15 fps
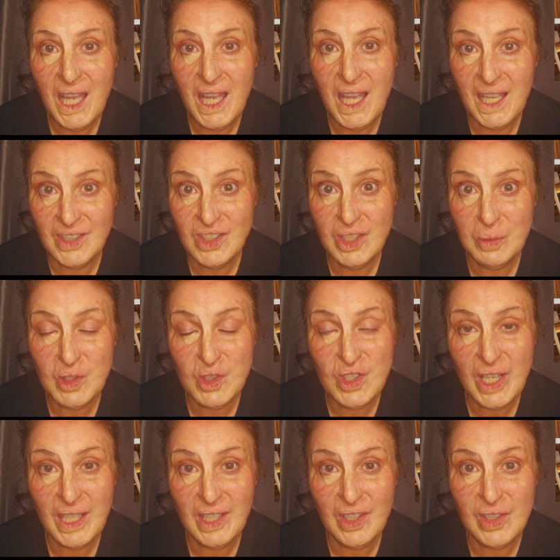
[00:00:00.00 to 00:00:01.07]
and she was
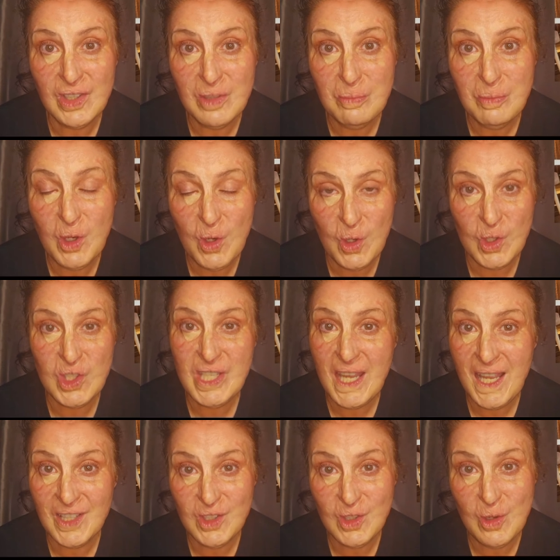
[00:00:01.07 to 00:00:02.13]
triggered because she
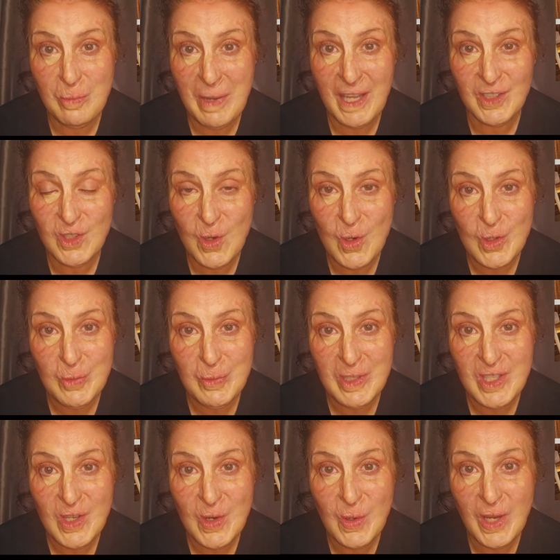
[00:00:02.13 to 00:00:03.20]
had to go back to
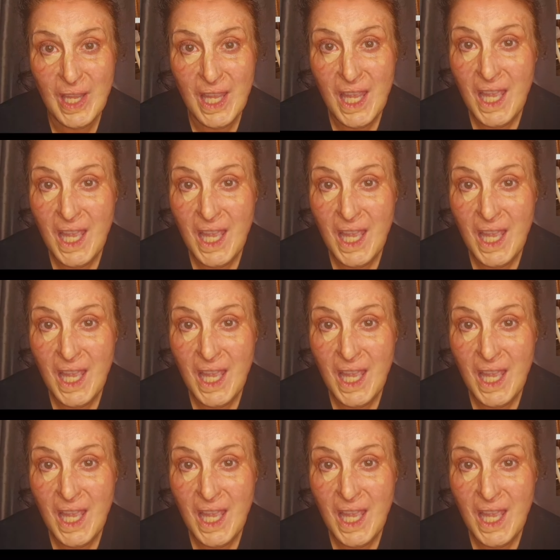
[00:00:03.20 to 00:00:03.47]
hospital.